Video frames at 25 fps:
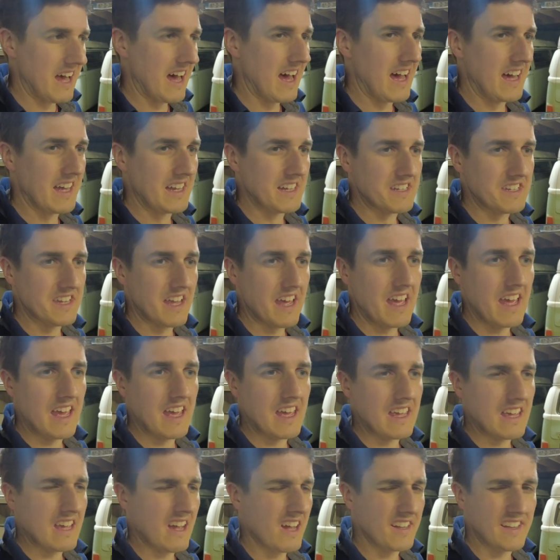And
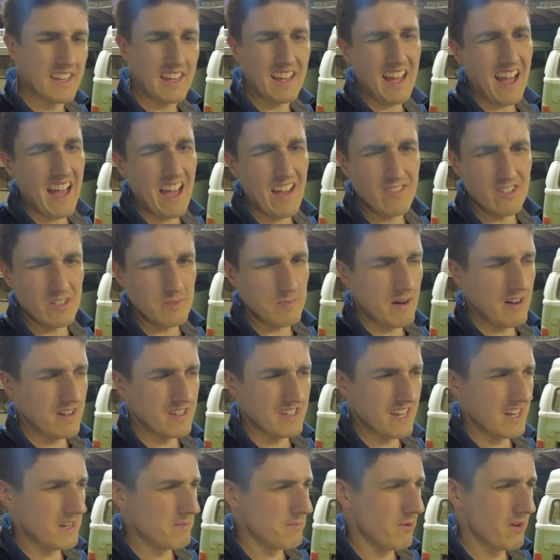a, I think I have a spare
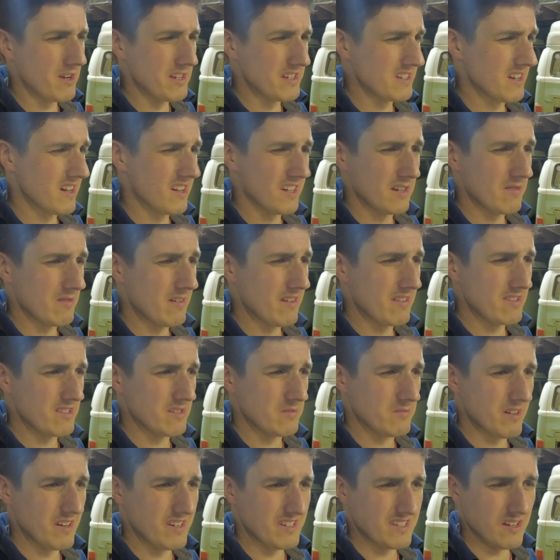set of points knocking around
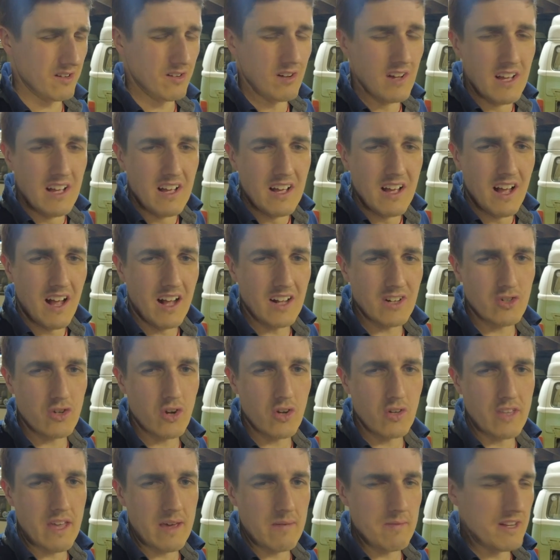somewhere, so I'll
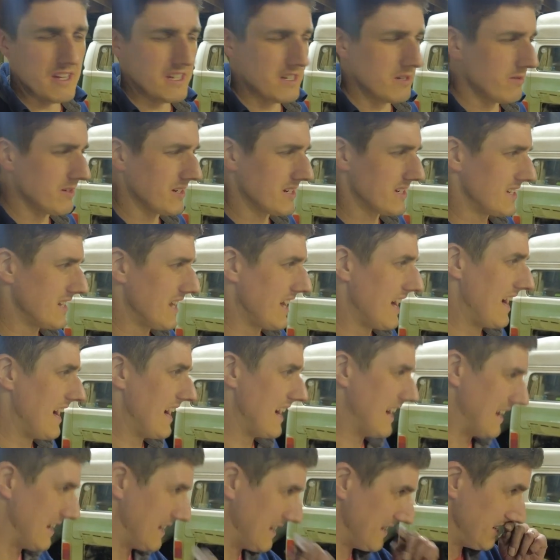throw them into it,
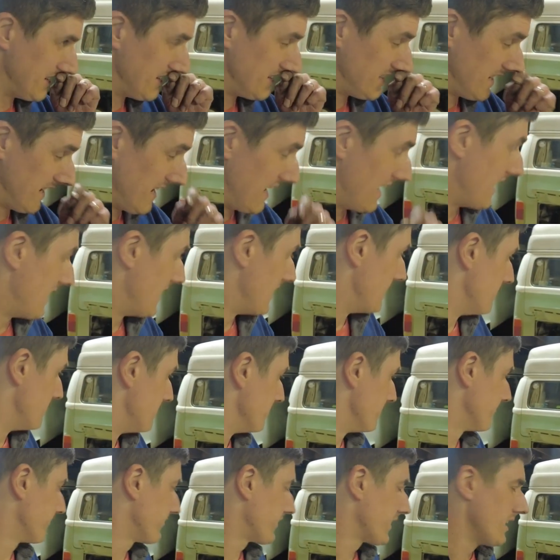and
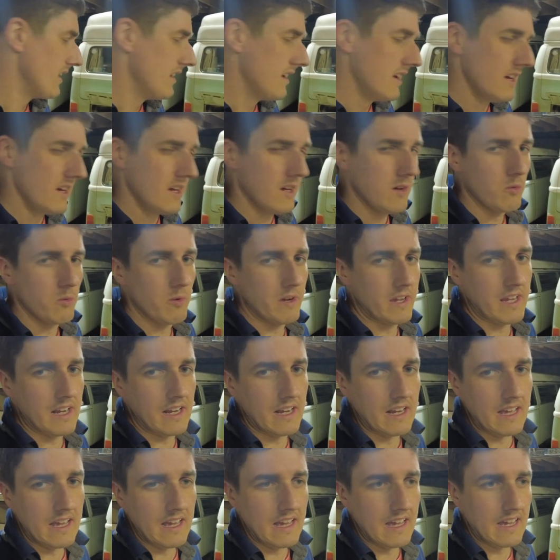um,
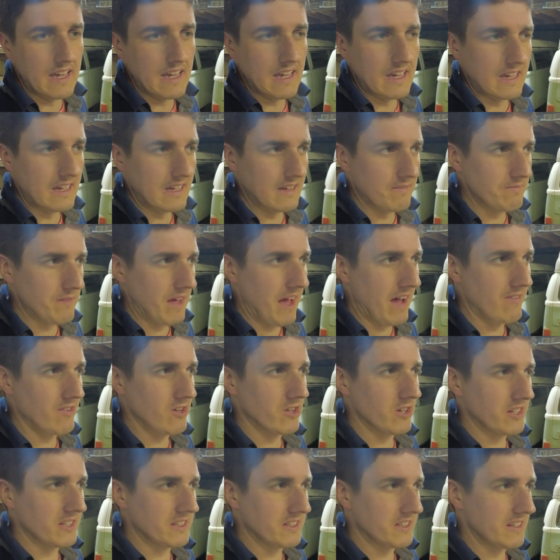we'll uh, have a
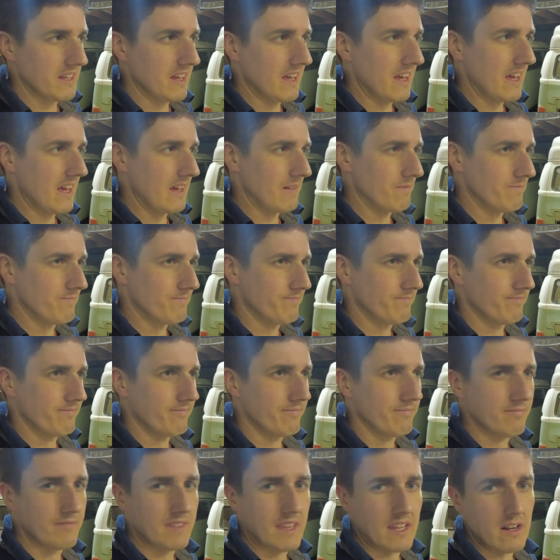look at. Uh,
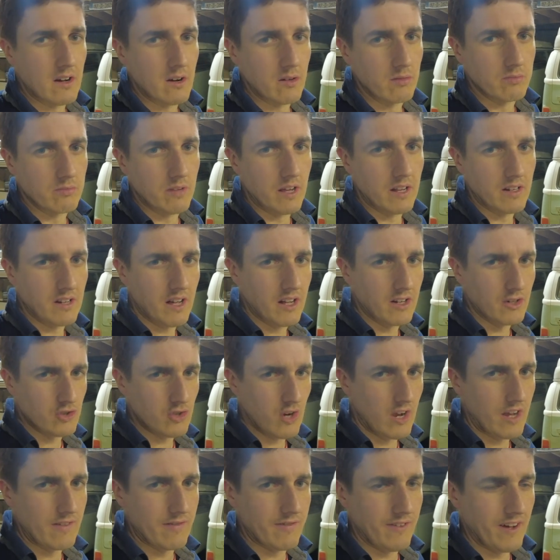you know, I'll, I'll,
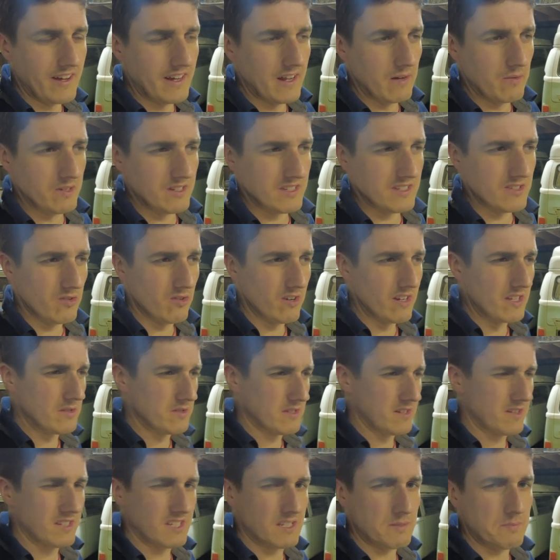try and find out what the story is
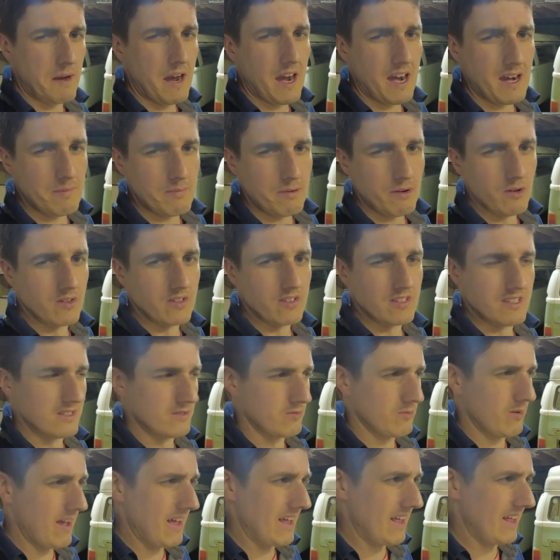with those spark plugs
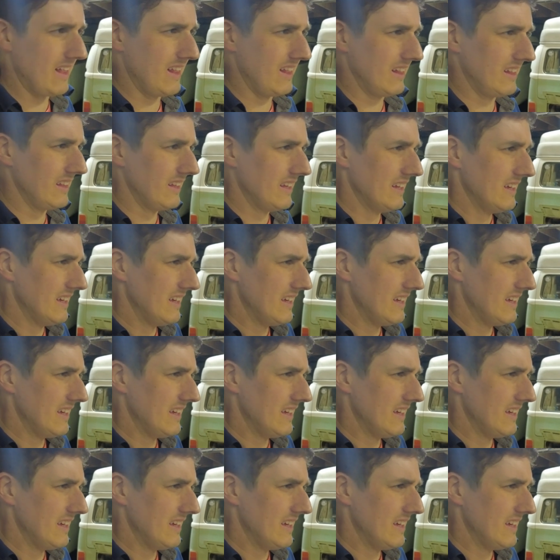as well.